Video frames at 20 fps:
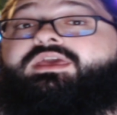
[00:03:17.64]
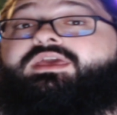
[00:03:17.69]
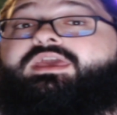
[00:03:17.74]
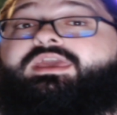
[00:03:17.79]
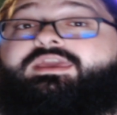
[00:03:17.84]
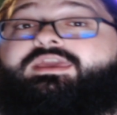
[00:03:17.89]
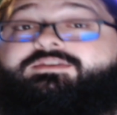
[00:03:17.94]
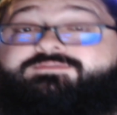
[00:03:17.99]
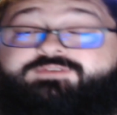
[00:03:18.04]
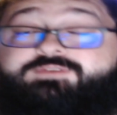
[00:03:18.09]

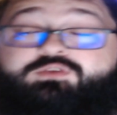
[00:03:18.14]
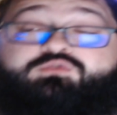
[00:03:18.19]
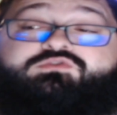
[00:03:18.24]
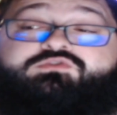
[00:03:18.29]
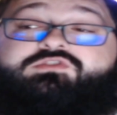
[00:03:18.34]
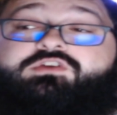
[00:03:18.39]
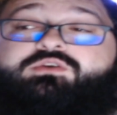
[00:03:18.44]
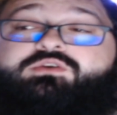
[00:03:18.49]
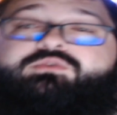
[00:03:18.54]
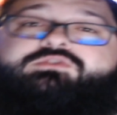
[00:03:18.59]
if you
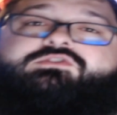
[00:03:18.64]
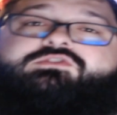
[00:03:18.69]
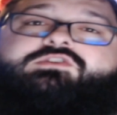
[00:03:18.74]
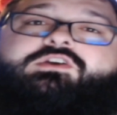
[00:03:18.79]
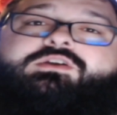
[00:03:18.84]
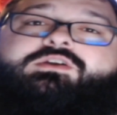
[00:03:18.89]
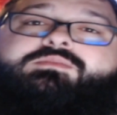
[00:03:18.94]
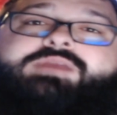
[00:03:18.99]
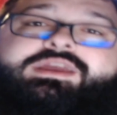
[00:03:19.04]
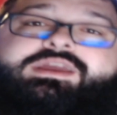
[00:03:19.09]
chose
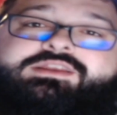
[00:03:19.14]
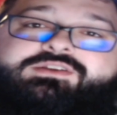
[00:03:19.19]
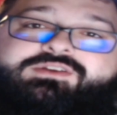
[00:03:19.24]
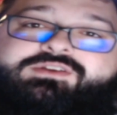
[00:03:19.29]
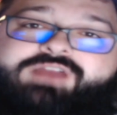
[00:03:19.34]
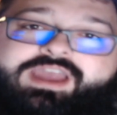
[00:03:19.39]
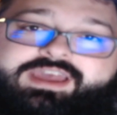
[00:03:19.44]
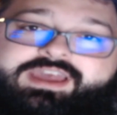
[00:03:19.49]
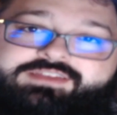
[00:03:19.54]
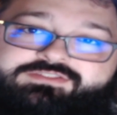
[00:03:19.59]

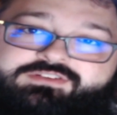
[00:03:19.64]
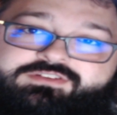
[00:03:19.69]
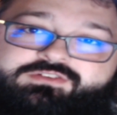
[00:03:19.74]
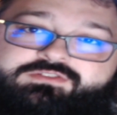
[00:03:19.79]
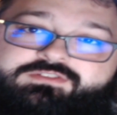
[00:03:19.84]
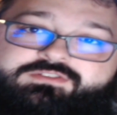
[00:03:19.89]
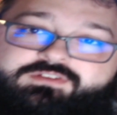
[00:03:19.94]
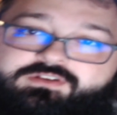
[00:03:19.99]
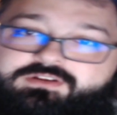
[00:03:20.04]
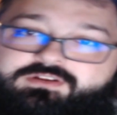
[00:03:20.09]
Charmander as your
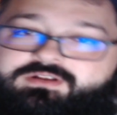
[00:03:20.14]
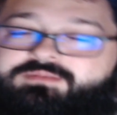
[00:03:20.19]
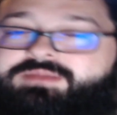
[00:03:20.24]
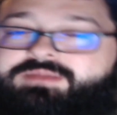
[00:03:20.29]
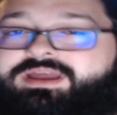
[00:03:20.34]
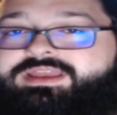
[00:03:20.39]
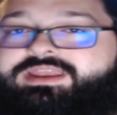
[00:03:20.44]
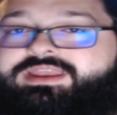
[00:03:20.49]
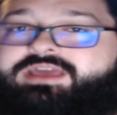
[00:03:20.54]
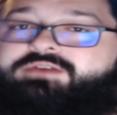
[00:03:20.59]
starter,
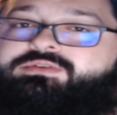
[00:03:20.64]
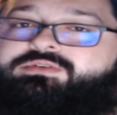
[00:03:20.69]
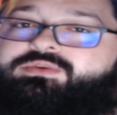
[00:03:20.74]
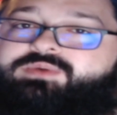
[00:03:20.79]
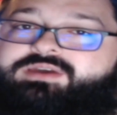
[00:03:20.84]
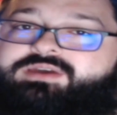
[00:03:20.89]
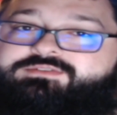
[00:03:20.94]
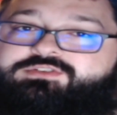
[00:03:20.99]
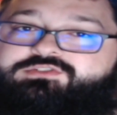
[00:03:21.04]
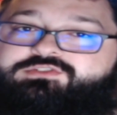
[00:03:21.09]
by now you
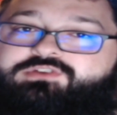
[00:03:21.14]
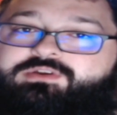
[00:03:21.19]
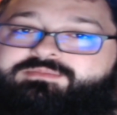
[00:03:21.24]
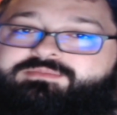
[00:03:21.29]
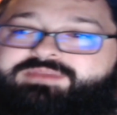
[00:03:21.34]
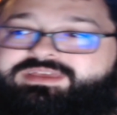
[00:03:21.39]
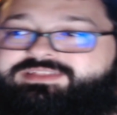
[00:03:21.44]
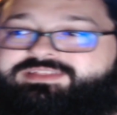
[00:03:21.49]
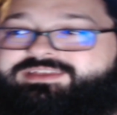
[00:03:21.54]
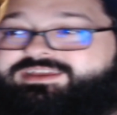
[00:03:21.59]
have a
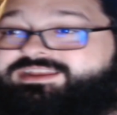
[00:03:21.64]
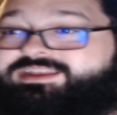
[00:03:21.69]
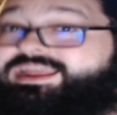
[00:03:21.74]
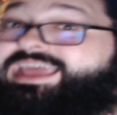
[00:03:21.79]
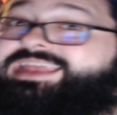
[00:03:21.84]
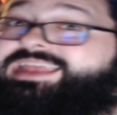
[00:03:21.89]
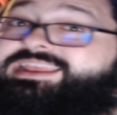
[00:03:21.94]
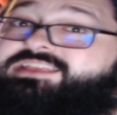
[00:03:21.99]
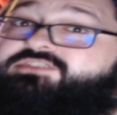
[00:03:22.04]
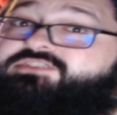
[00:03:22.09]
Charmeleon,
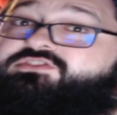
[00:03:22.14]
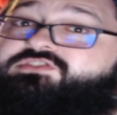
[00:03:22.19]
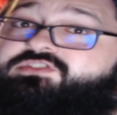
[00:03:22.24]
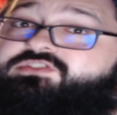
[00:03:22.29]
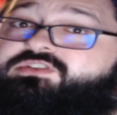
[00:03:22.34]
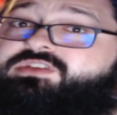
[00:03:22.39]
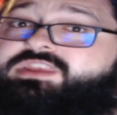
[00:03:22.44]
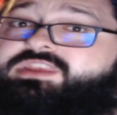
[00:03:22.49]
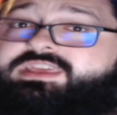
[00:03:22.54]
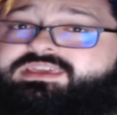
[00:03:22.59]
and it
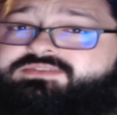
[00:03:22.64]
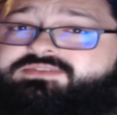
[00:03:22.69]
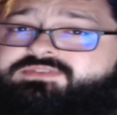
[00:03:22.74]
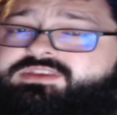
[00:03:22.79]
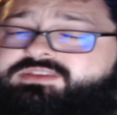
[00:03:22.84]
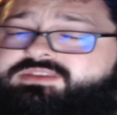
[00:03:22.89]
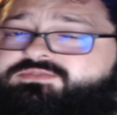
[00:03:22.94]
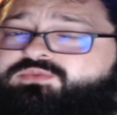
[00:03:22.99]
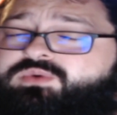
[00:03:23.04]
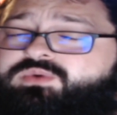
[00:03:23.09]
should,
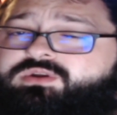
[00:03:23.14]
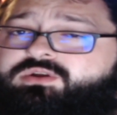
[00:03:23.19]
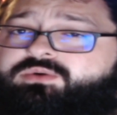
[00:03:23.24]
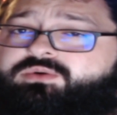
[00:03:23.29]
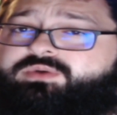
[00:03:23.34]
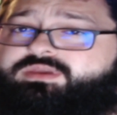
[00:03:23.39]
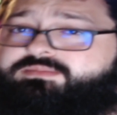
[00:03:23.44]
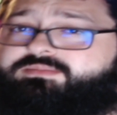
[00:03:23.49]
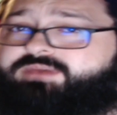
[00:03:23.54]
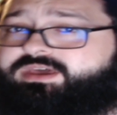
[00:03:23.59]
even if we're
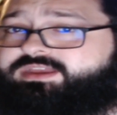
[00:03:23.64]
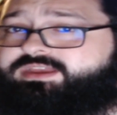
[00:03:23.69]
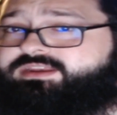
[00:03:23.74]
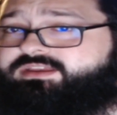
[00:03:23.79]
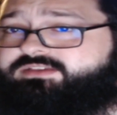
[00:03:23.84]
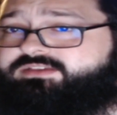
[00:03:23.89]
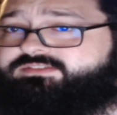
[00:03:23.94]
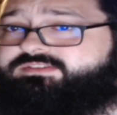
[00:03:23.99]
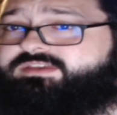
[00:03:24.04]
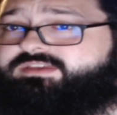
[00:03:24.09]
going by
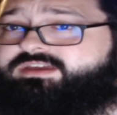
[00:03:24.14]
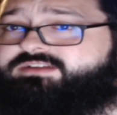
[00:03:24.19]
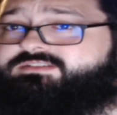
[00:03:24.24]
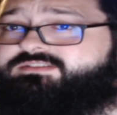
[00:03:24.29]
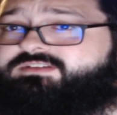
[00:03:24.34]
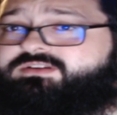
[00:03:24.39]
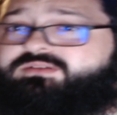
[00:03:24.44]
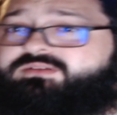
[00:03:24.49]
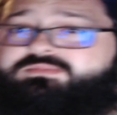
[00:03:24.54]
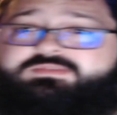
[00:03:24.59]
Nuzlocke
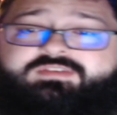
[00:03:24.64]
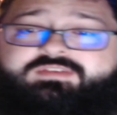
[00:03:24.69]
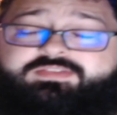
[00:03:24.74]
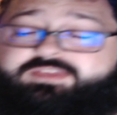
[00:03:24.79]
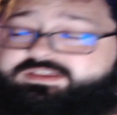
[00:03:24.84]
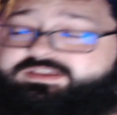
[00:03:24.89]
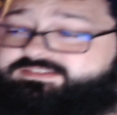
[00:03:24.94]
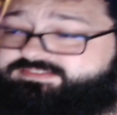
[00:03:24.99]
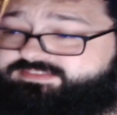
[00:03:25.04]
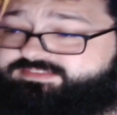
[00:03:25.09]
terms,
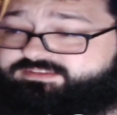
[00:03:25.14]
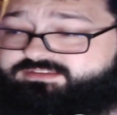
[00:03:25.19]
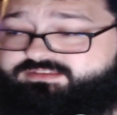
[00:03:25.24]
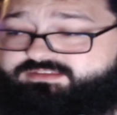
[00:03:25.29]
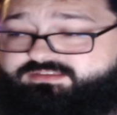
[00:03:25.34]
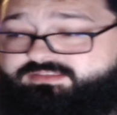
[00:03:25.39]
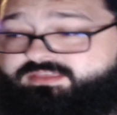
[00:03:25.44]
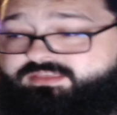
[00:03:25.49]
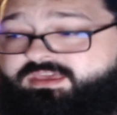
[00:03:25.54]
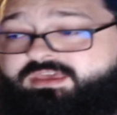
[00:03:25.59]
unless
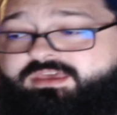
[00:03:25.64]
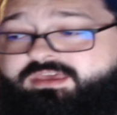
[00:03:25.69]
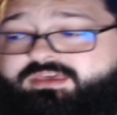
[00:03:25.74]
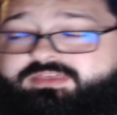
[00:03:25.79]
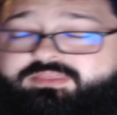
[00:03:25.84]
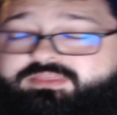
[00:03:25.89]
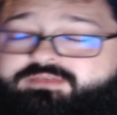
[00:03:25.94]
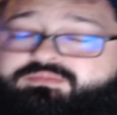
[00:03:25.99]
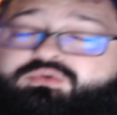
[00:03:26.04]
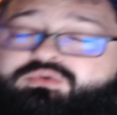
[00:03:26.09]
the,
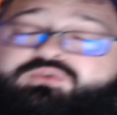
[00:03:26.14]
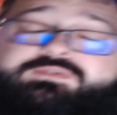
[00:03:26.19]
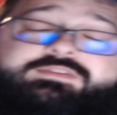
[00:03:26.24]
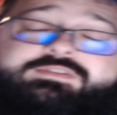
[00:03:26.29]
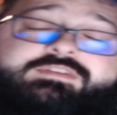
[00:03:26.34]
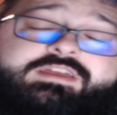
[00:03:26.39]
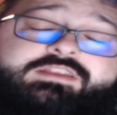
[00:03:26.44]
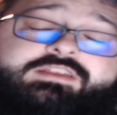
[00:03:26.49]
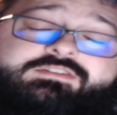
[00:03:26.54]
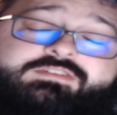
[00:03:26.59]
the move
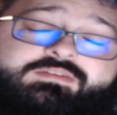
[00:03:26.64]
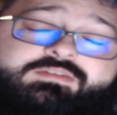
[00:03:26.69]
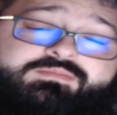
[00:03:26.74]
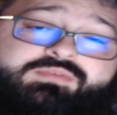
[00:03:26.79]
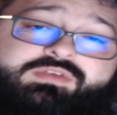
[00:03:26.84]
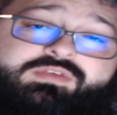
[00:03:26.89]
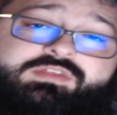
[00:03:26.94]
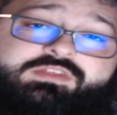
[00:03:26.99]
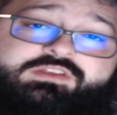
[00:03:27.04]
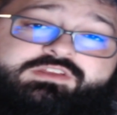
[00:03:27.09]
set is
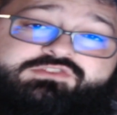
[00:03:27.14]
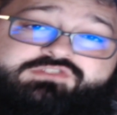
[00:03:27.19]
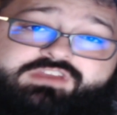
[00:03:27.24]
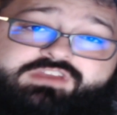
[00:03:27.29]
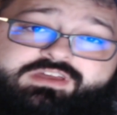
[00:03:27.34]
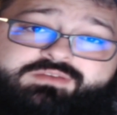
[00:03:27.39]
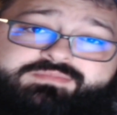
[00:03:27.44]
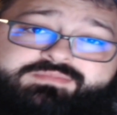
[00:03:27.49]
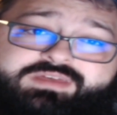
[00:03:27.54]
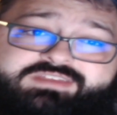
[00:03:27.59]
completely
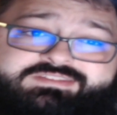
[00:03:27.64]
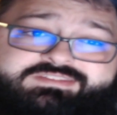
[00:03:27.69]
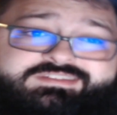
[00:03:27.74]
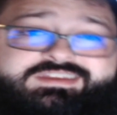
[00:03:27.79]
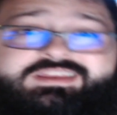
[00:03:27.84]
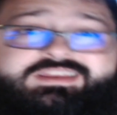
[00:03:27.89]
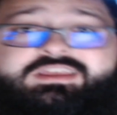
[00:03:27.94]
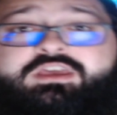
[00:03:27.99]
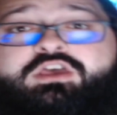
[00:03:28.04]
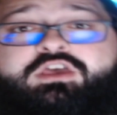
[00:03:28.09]
jail
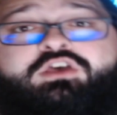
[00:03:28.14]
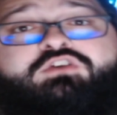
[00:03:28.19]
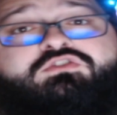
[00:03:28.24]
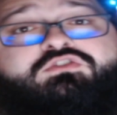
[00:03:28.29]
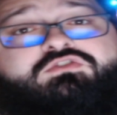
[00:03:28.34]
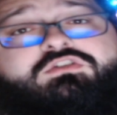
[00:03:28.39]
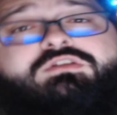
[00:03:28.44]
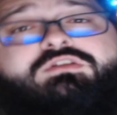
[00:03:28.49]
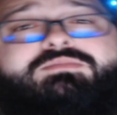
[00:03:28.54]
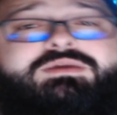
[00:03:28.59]
busted,
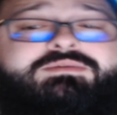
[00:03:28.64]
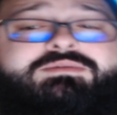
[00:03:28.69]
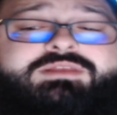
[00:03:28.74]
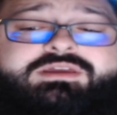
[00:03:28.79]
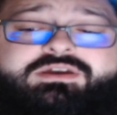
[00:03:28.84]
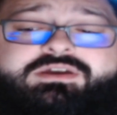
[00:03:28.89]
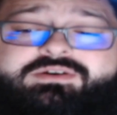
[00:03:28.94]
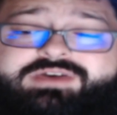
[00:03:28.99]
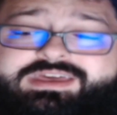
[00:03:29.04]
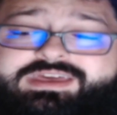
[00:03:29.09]
should be able to
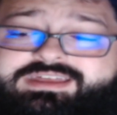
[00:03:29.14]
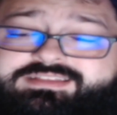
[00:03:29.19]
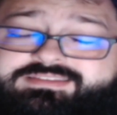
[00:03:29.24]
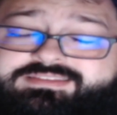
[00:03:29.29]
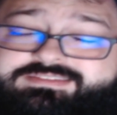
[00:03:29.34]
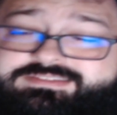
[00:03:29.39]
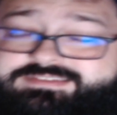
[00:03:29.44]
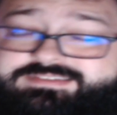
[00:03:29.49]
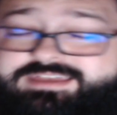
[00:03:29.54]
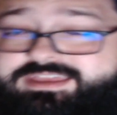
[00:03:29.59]
go ahead
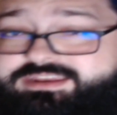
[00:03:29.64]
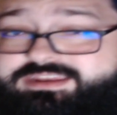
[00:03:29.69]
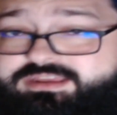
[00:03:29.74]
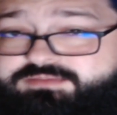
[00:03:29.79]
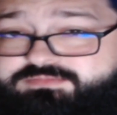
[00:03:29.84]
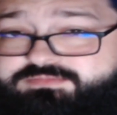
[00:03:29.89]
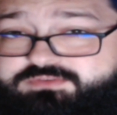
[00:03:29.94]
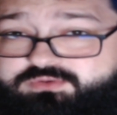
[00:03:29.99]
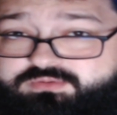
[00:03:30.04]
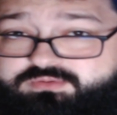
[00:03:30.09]
and stand
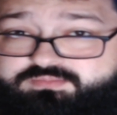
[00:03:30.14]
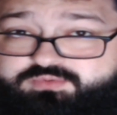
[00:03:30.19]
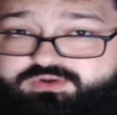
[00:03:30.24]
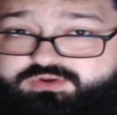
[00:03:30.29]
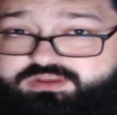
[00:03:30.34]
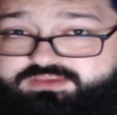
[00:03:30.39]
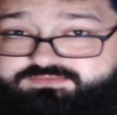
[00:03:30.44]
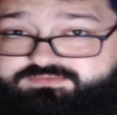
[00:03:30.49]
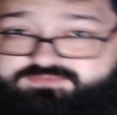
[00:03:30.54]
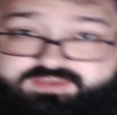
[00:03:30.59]
up to it
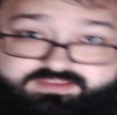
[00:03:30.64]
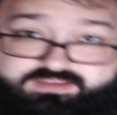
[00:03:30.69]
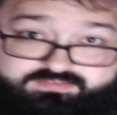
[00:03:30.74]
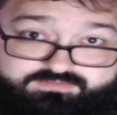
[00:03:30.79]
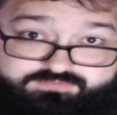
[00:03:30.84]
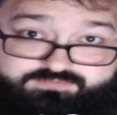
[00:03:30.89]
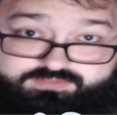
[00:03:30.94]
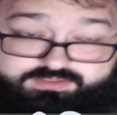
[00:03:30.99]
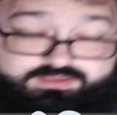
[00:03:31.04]
pretty effectively.